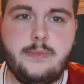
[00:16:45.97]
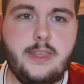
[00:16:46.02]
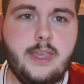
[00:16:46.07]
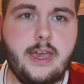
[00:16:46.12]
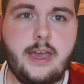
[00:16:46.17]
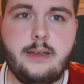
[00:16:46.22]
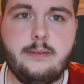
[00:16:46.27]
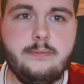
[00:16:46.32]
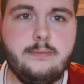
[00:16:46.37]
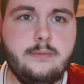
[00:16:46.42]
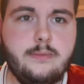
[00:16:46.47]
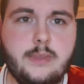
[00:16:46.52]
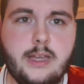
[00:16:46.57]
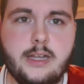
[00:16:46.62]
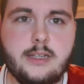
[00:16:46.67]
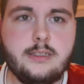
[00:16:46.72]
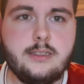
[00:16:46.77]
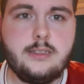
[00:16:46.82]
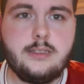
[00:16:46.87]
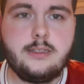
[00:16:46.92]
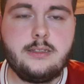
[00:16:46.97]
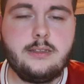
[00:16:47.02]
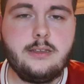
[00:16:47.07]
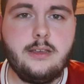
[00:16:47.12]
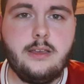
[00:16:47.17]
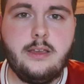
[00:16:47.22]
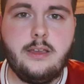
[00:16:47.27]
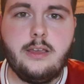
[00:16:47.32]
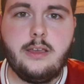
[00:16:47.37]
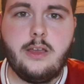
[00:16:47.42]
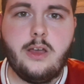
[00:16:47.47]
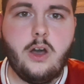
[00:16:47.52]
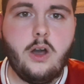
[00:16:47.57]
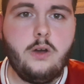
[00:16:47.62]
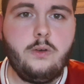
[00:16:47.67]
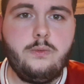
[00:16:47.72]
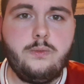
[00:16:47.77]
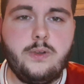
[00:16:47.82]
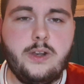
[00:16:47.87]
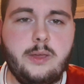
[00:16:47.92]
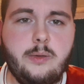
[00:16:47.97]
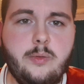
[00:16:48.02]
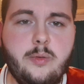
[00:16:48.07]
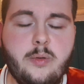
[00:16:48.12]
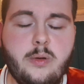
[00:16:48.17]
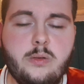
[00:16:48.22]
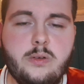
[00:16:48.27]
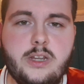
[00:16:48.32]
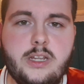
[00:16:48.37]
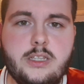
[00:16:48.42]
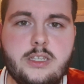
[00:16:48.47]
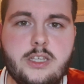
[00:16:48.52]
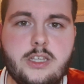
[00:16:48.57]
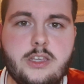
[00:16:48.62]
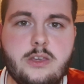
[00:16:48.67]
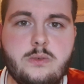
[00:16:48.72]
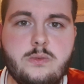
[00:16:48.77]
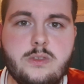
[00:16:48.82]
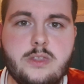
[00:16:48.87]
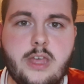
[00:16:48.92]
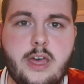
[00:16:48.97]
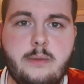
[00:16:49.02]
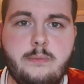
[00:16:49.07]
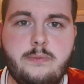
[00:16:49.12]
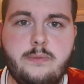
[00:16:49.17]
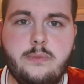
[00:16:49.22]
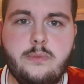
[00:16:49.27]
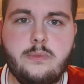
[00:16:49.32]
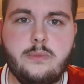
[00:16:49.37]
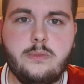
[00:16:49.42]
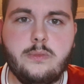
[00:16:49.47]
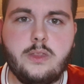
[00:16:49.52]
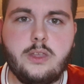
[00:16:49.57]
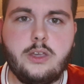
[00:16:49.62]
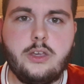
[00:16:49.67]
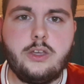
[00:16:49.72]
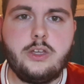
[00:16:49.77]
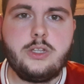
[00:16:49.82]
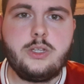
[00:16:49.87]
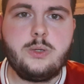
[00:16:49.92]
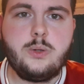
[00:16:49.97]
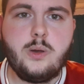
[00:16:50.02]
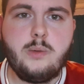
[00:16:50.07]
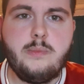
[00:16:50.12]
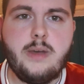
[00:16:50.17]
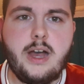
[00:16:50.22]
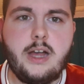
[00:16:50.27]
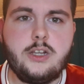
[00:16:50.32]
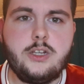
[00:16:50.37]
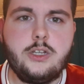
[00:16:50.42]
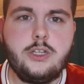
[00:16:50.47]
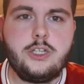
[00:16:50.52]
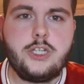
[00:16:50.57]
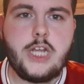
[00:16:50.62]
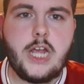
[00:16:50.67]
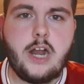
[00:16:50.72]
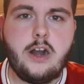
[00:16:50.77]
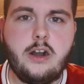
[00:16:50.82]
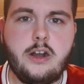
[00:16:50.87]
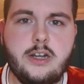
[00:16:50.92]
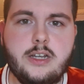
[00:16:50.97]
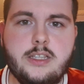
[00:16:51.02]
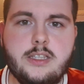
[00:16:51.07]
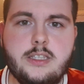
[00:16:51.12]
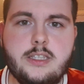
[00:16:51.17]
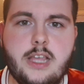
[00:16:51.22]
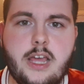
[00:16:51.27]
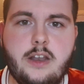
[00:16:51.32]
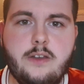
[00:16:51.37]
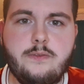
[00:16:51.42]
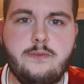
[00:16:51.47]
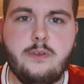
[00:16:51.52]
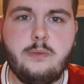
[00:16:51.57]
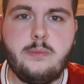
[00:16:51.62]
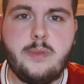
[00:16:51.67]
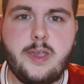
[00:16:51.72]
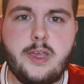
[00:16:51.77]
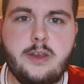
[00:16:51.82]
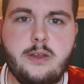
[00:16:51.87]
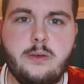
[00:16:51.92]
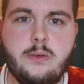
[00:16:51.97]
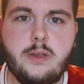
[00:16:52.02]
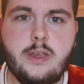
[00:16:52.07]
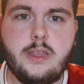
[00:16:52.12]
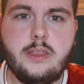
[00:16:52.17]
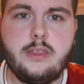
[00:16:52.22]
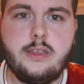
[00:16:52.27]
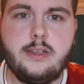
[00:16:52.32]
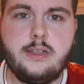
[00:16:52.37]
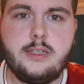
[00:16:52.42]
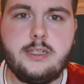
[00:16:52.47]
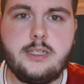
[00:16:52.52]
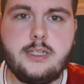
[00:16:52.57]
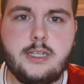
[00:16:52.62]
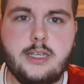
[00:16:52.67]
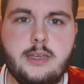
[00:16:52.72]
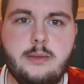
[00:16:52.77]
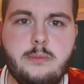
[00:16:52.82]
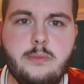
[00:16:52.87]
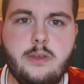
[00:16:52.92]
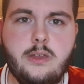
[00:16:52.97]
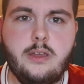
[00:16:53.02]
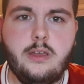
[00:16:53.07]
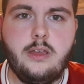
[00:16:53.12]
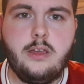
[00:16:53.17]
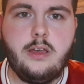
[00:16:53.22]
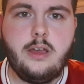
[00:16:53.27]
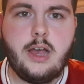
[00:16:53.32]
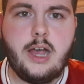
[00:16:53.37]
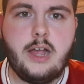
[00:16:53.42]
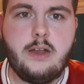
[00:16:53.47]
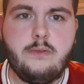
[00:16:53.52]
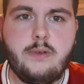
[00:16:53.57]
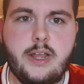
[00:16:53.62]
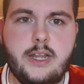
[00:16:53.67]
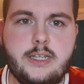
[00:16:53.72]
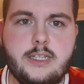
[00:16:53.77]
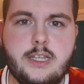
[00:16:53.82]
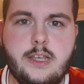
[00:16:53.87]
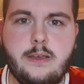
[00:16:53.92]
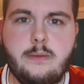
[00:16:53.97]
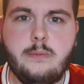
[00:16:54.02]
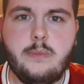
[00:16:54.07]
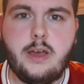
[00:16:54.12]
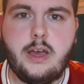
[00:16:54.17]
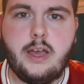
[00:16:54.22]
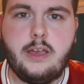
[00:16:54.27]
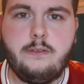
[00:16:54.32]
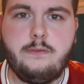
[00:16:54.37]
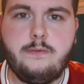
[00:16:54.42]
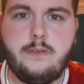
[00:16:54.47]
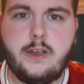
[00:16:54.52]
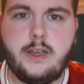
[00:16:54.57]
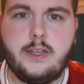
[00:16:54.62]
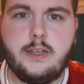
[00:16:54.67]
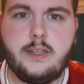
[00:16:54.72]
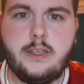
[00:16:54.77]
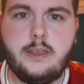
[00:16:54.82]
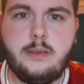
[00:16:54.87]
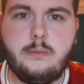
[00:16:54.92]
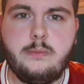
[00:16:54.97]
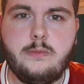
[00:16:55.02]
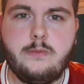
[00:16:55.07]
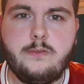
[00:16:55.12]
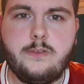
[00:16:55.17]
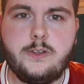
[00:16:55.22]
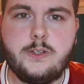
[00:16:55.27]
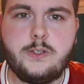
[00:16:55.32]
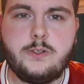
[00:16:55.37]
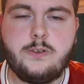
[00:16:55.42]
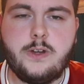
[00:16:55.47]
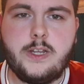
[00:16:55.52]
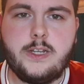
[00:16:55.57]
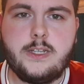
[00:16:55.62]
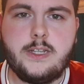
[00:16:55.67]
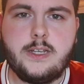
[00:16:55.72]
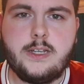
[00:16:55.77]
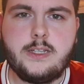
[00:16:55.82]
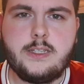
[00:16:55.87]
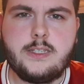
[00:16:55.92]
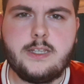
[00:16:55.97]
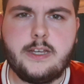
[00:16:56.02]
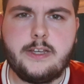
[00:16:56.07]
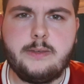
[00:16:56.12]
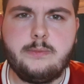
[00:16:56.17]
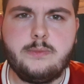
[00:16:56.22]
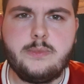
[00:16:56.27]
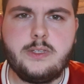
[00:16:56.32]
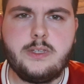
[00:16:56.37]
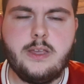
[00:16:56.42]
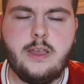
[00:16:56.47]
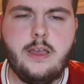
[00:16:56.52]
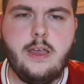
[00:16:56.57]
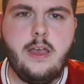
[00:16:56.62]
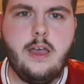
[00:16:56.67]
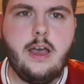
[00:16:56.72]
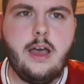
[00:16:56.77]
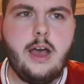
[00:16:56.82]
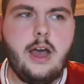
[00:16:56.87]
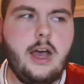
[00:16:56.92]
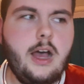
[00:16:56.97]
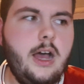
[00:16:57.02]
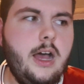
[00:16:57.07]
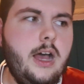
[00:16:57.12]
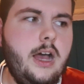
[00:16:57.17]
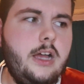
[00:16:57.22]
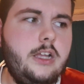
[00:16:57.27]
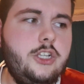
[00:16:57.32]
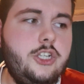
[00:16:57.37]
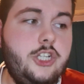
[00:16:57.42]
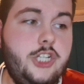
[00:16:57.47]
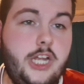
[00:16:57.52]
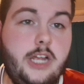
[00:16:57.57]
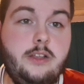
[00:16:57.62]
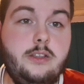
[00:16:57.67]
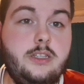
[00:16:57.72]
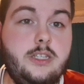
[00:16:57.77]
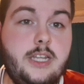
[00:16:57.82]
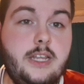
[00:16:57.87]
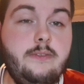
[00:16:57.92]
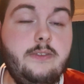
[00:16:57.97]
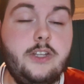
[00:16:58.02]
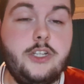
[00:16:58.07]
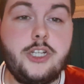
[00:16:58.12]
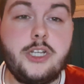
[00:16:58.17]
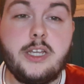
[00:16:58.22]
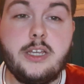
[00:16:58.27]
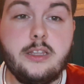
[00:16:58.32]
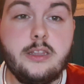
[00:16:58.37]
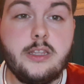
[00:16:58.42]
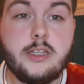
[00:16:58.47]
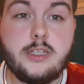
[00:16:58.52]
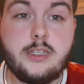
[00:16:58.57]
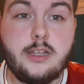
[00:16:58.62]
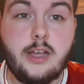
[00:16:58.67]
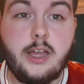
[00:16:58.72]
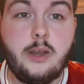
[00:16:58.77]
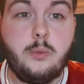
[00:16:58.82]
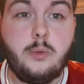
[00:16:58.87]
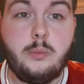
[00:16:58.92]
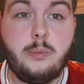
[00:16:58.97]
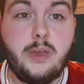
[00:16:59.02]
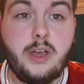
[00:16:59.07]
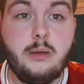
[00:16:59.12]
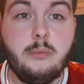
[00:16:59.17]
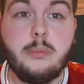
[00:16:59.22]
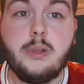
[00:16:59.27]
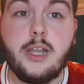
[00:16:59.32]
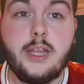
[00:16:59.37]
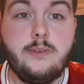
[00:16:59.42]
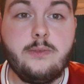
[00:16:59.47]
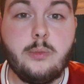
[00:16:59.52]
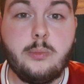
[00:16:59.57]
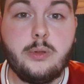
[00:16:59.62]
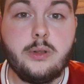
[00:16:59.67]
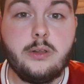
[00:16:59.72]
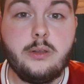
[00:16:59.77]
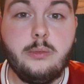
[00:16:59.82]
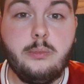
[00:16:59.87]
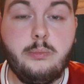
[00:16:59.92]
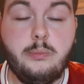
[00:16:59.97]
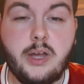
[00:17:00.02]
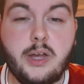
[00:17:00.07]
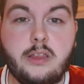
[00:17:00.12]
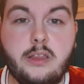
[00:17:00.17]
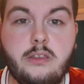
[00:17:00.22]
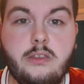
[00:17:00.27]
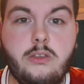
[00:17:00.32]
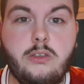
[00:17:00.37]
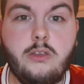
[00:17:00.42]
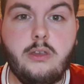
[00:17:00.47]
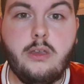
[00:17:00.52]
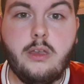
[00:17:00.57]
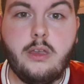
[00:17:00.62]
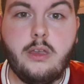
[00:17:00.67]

yeah, that's hopefully we won't need to use them. Could you imagine Gerrard instead of Firmino in this team? I rate him. I find him frustrating at times. Stevie G in this side would be unbelievable, but